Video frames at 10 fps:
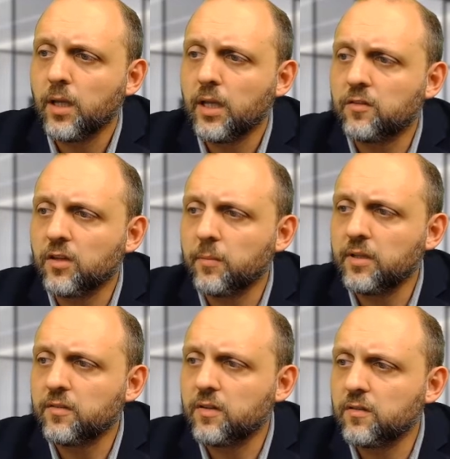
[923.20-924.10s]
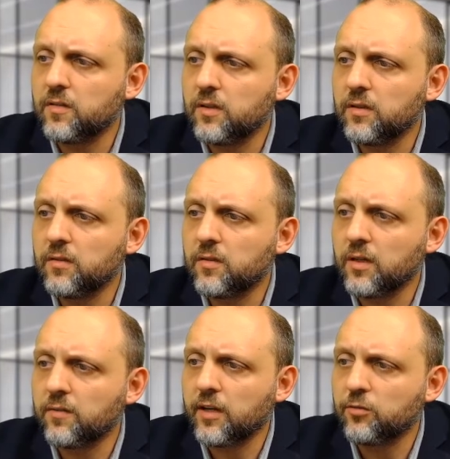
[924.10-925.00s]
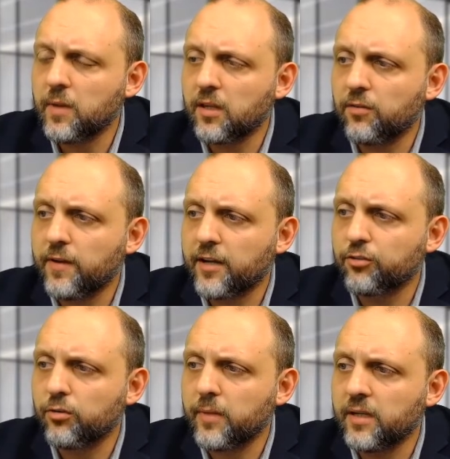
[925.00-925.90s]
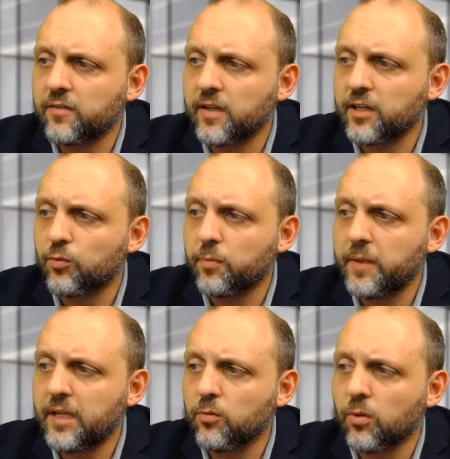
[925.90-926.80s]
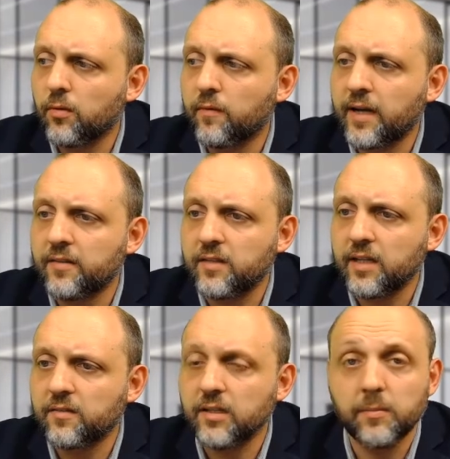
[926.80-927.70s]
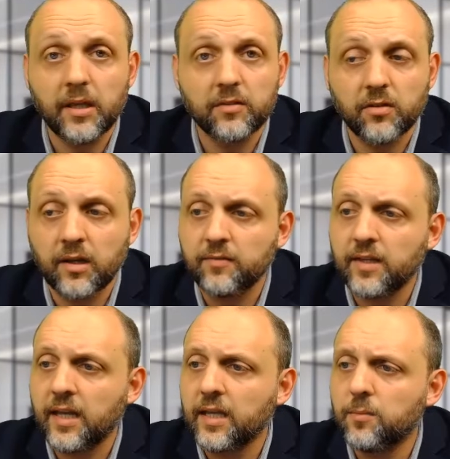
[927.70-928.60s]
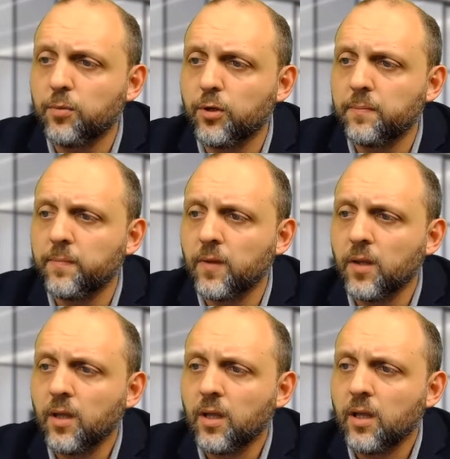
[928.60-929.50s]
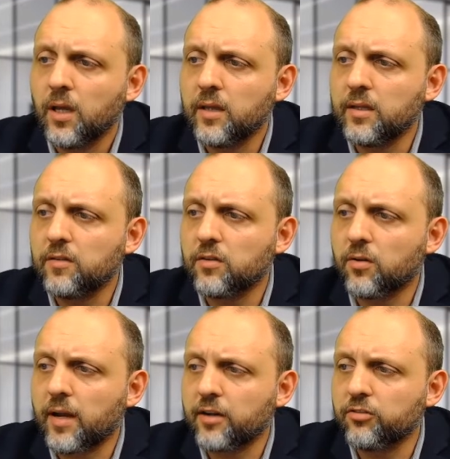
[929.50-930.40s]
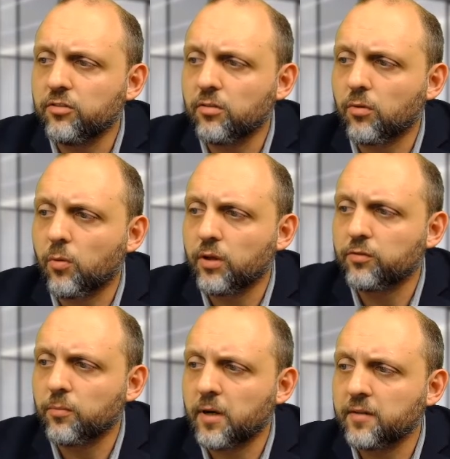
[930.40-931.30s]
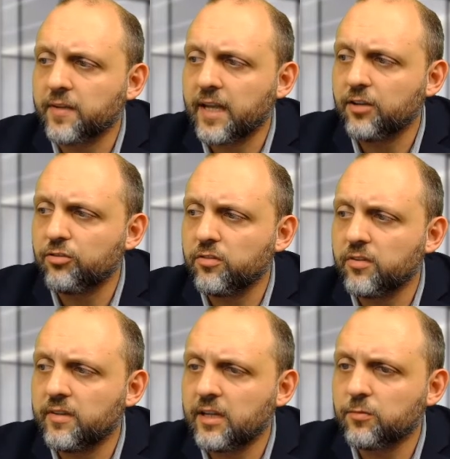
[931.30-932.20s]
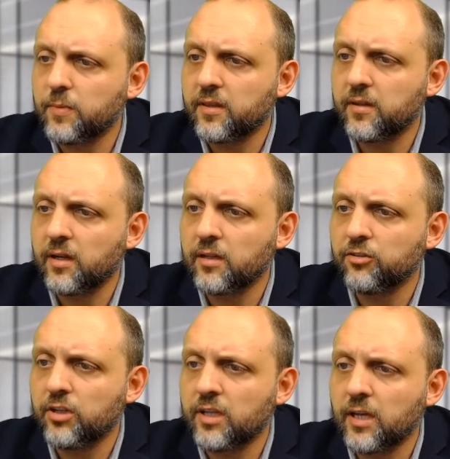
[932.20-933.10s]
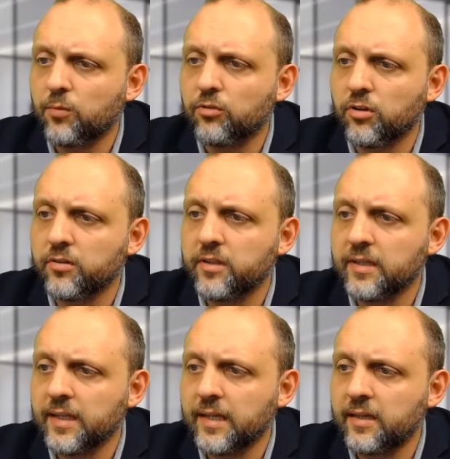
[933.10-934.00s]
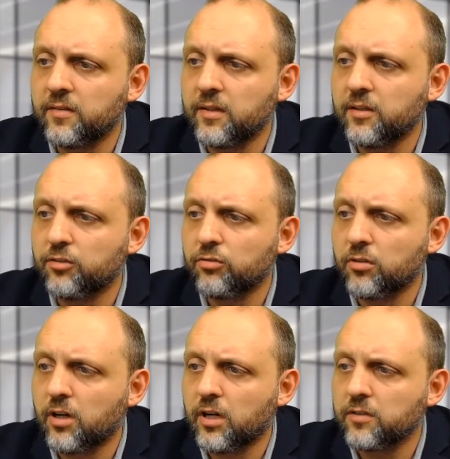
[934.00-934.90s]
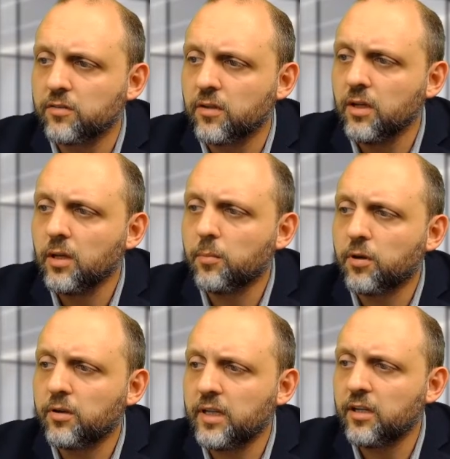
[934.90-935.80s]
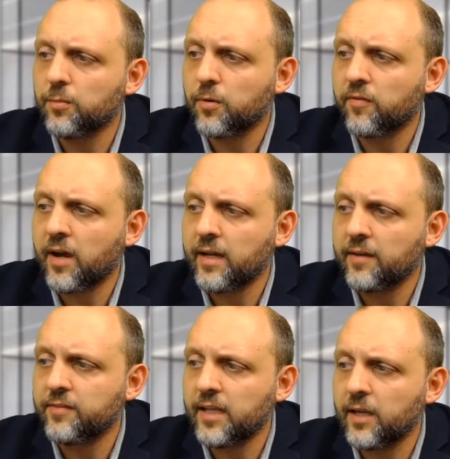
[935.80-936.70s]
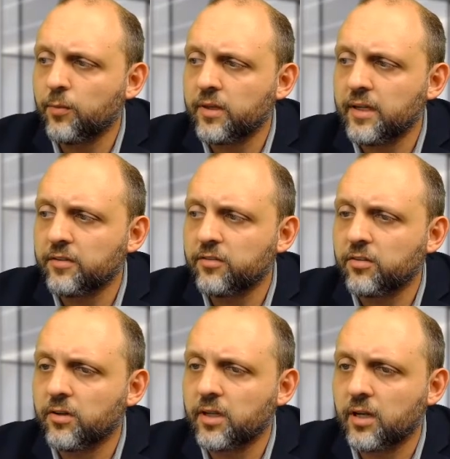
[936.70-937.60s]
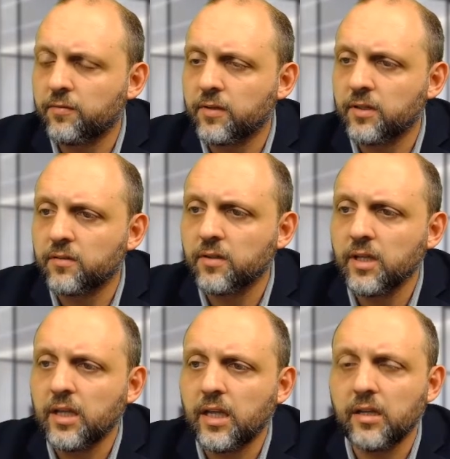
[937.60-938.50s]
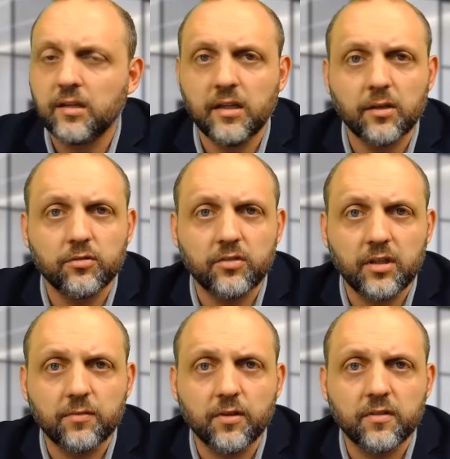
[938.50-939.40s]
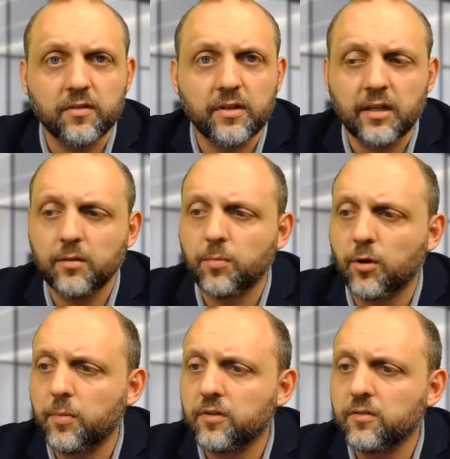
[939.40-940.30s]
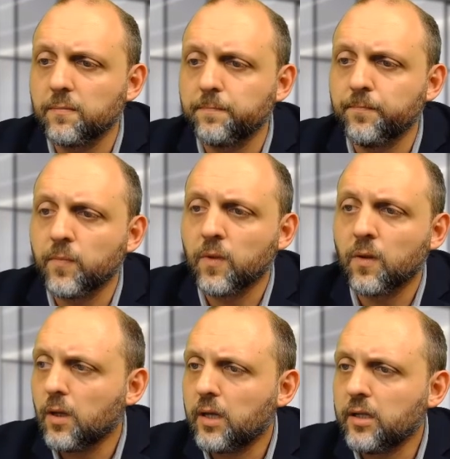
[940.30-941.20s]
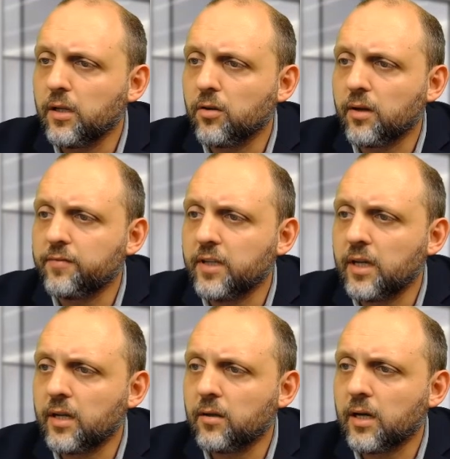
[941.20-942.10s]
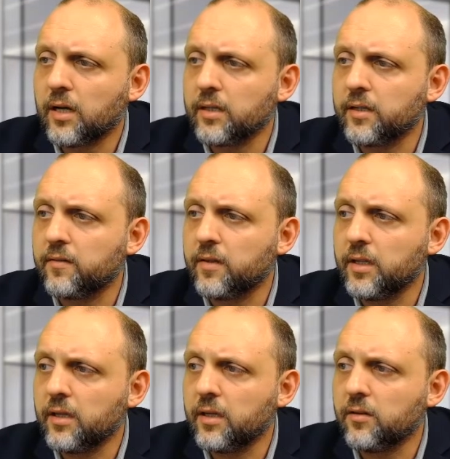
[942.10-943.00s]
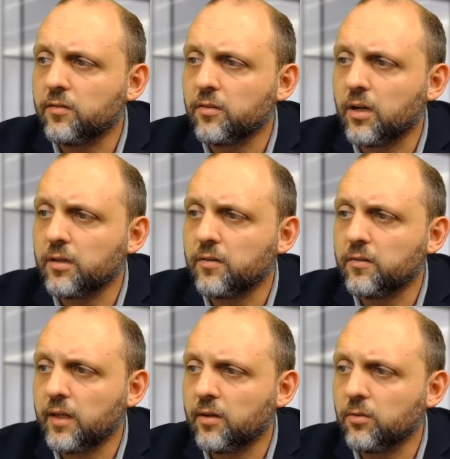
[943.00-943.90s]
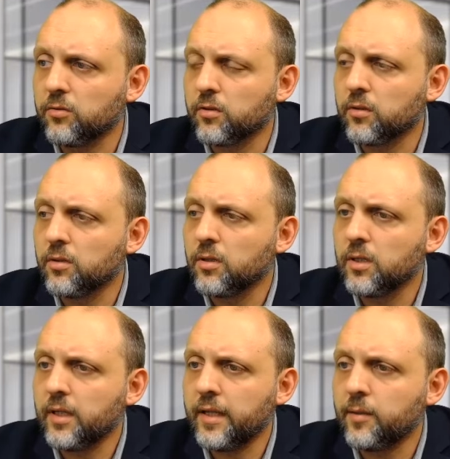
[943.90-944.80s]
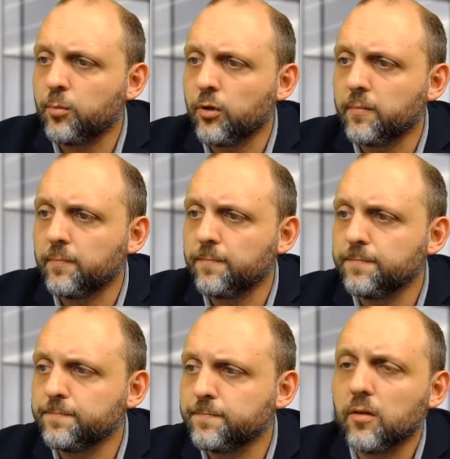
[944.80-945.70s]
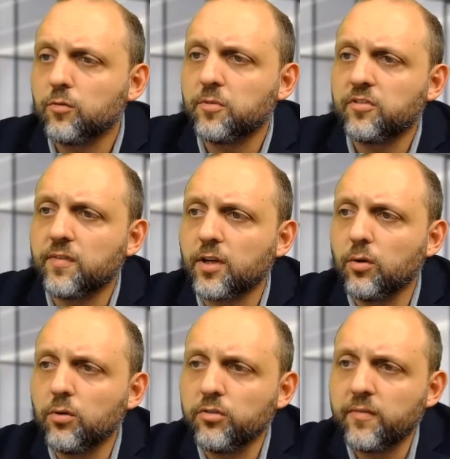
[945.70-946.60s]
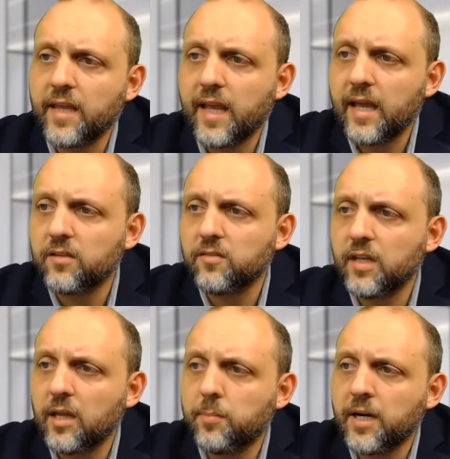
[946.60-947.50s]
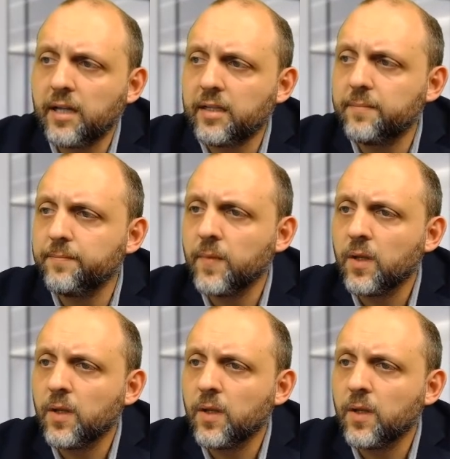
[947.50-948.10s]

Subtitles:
In some instances, a device manufacturer may decide to repeat or revise testing based on FDA input, and these interactions and requests for modifications in test methodology can result in delays and additional costs, but are needed to provide FDA with the necessary confidence in a DOC for its intended purpose. And here FDA highlights that it has sought stakeholder input. Specific goals of the ASCA pilot.